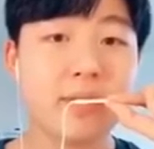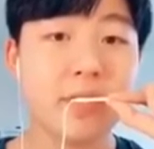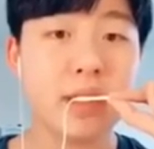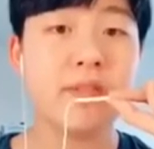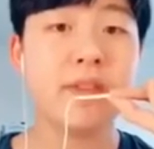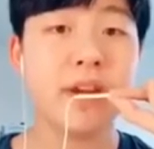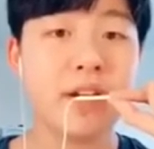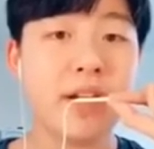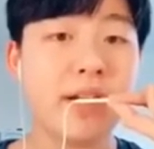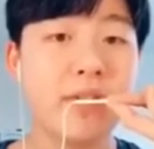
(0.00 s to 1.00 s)
Put a finger
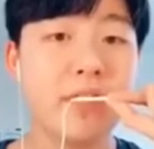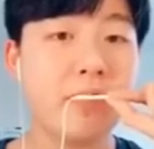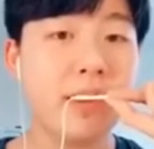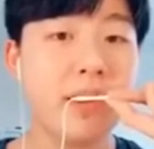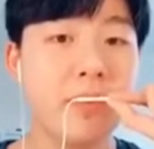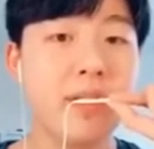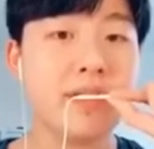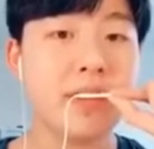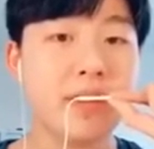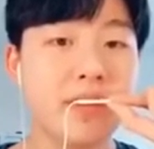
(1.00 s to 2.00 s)
down if you put your
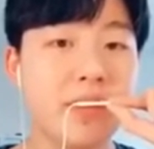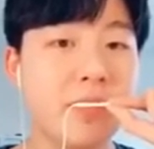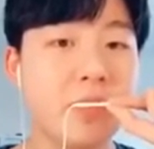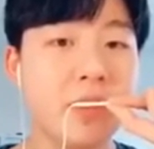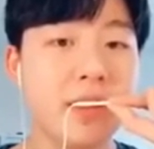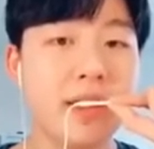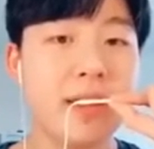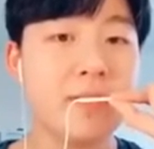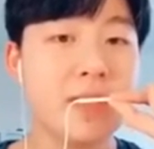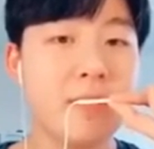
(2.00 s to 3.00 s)
music on shuffle and
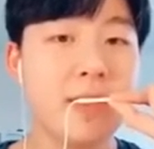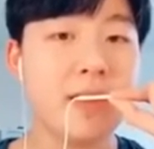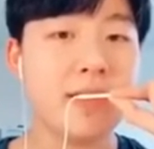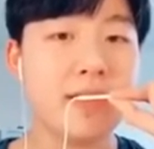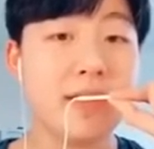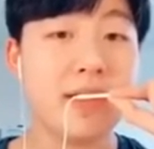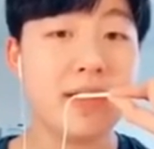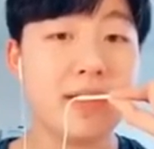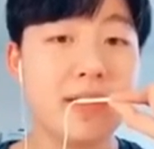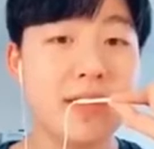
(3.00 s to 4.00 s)
keep skipping until you
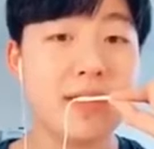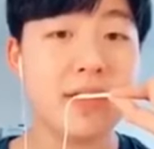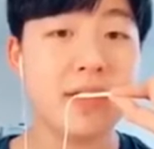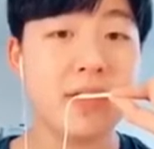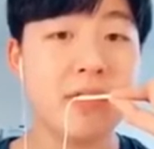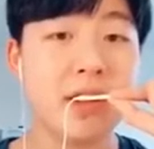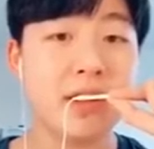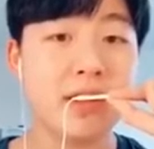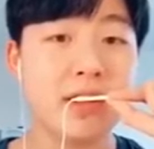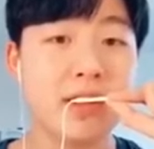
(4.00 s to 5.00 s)
get to the song you want.